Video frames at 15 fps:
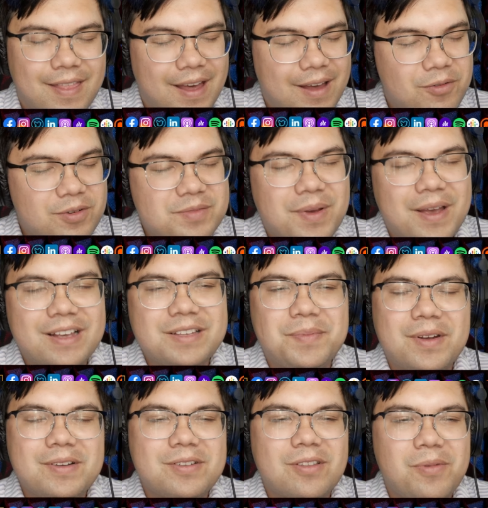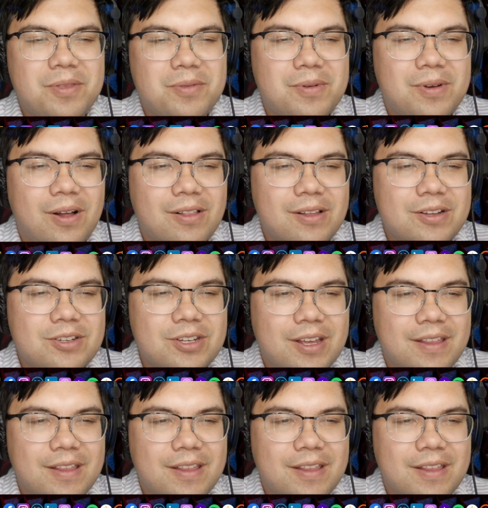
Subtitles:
That was my experience all the way through college,